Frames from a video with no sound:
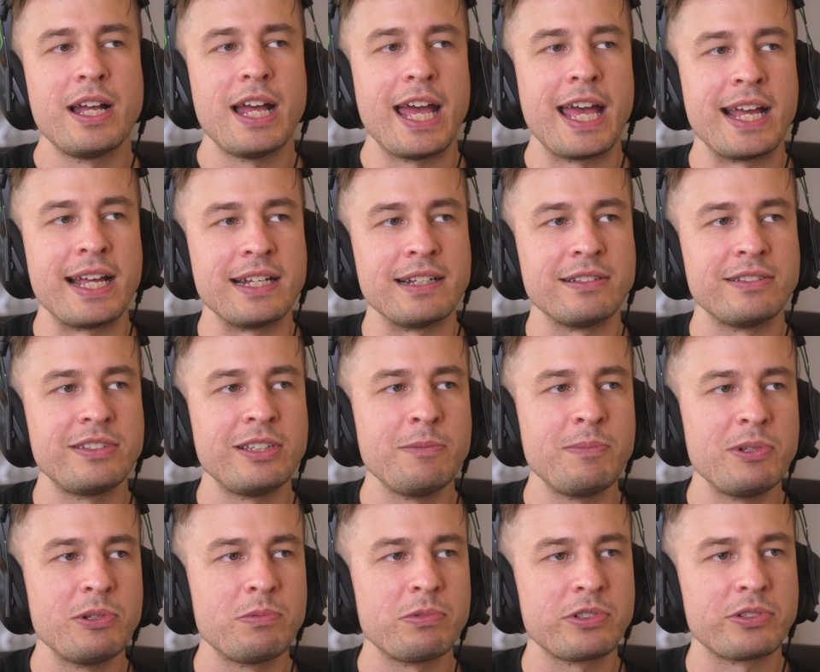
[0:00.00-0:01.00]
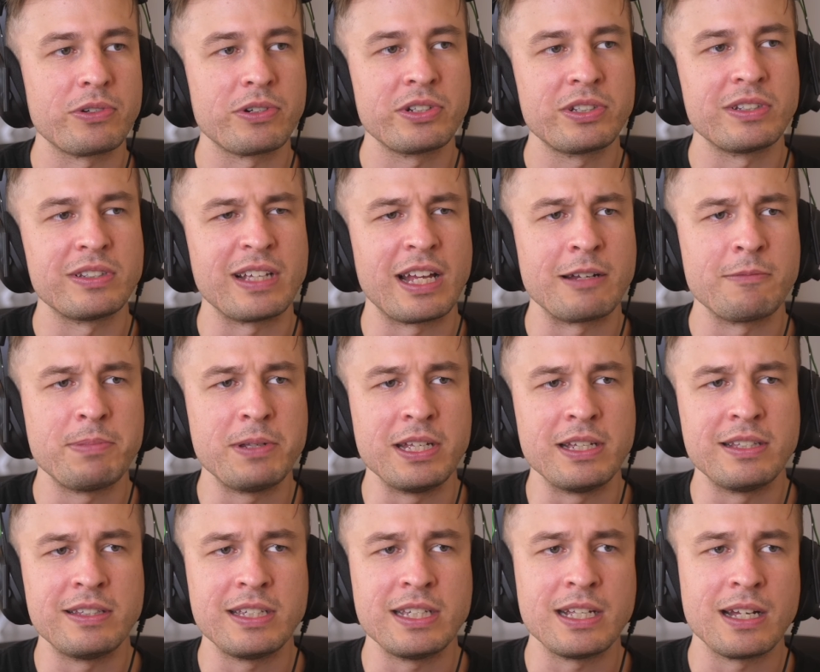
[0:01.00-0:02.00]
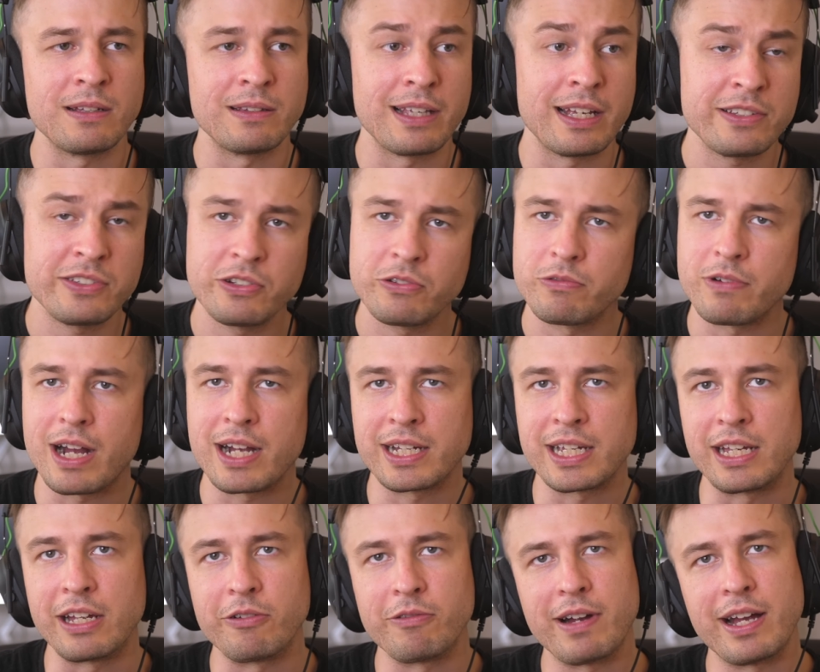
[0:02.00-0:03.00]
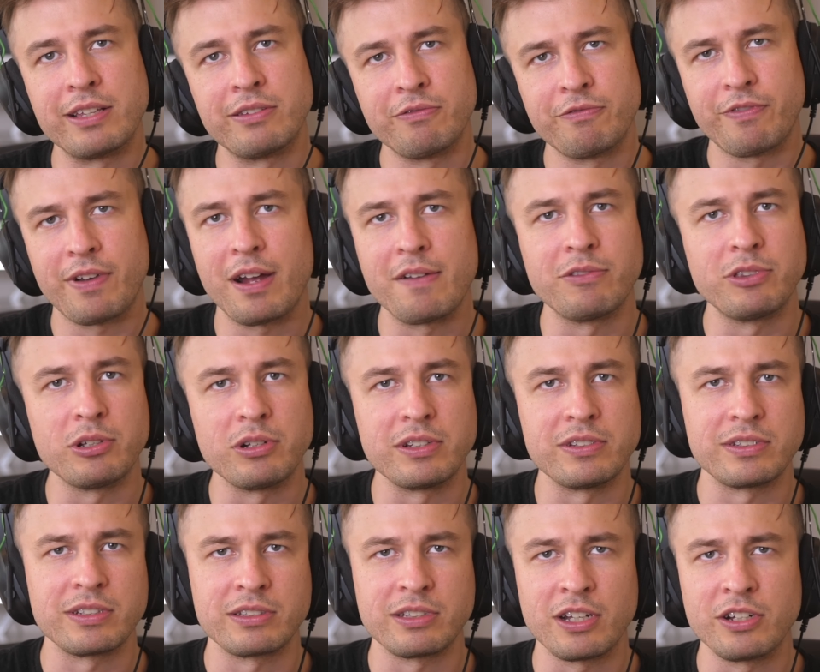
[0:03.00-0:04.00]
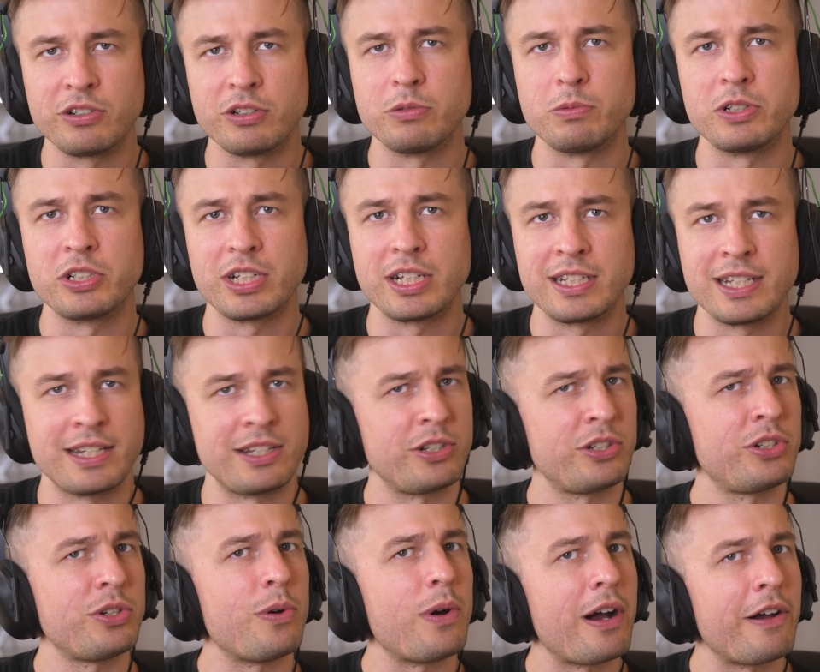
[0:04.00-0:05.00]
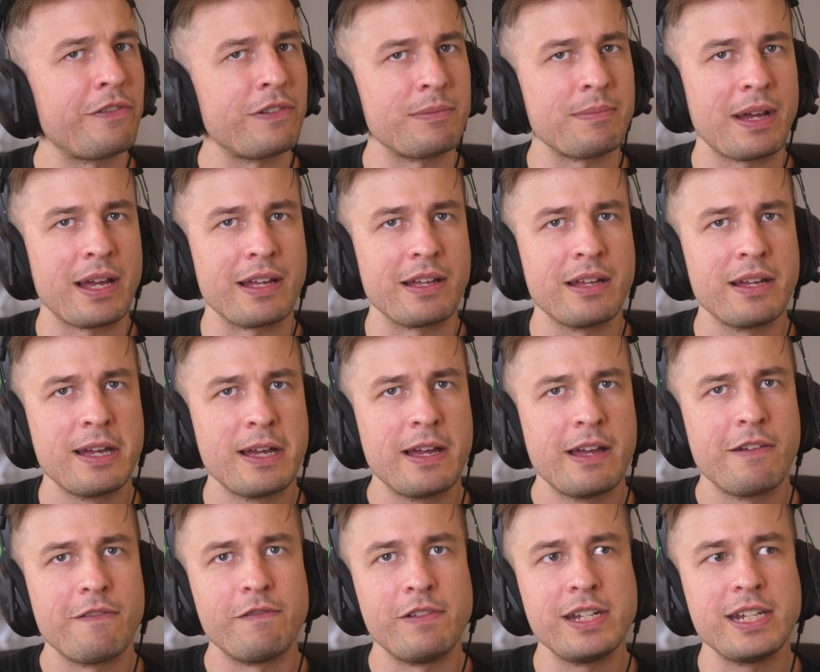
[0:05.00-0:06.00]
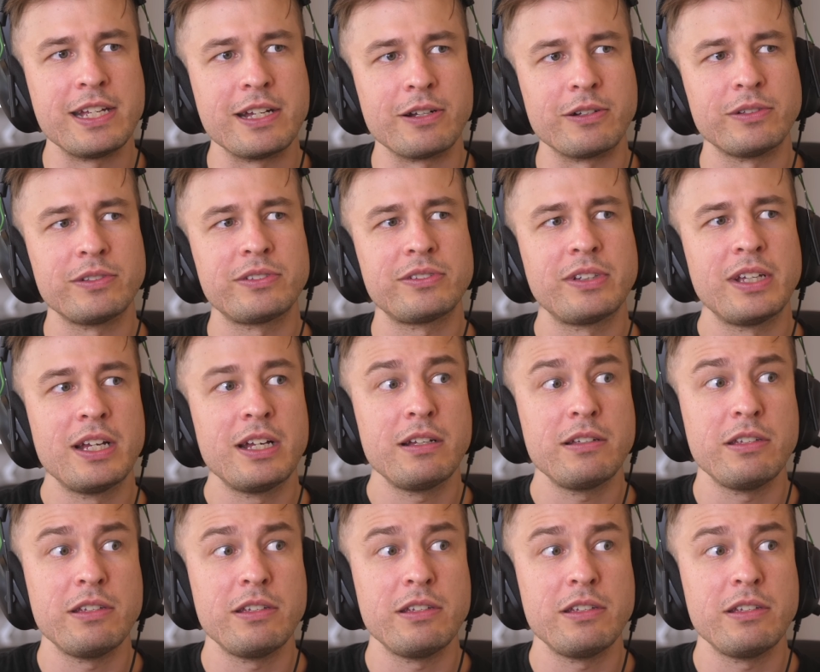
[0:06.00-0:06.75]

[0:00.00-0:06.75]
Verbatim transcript: And CPU resources on PC, unless you're rocking a Ryzen 5 3600, which I tend to show off in my videos,